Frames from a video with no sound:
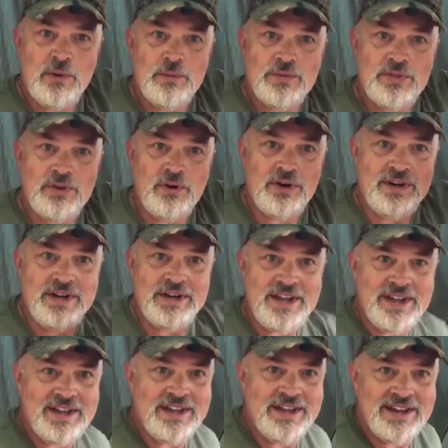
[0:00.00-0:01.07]
with an awning
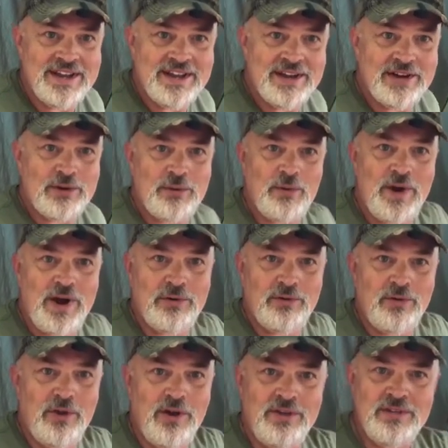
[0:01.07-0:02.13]
and a ground
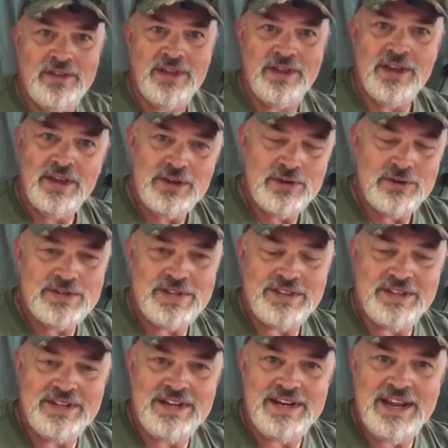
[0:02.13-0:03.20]
cloth using
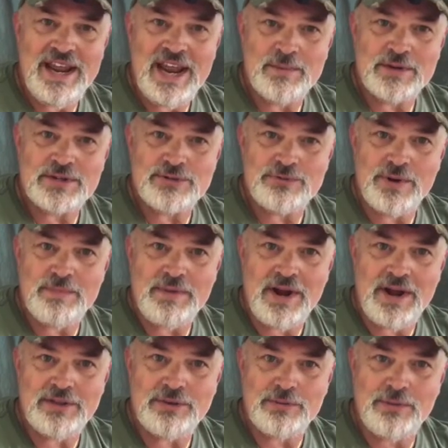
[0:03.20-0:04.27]
the DD Hammocks
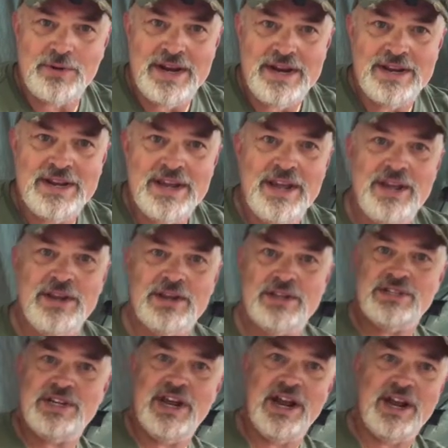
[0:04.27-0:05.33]
3x3. You can
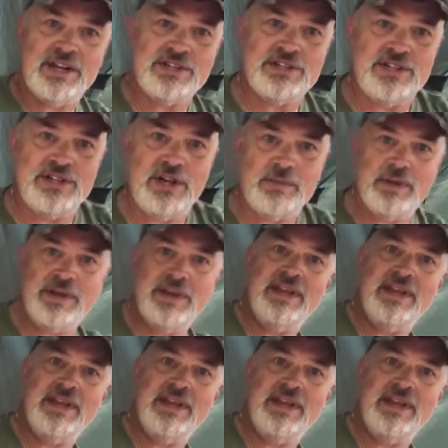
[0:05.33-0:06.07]
see I can sit up